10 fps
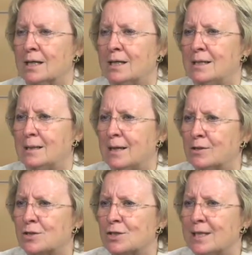I
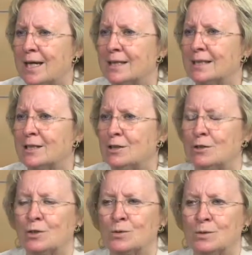understand that
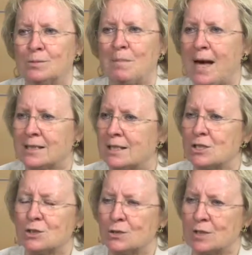MAC
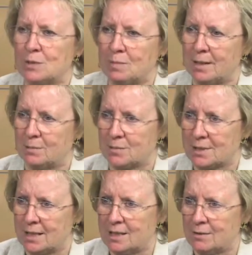doesn't do this by
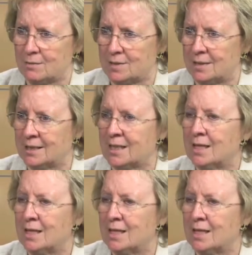themselves, that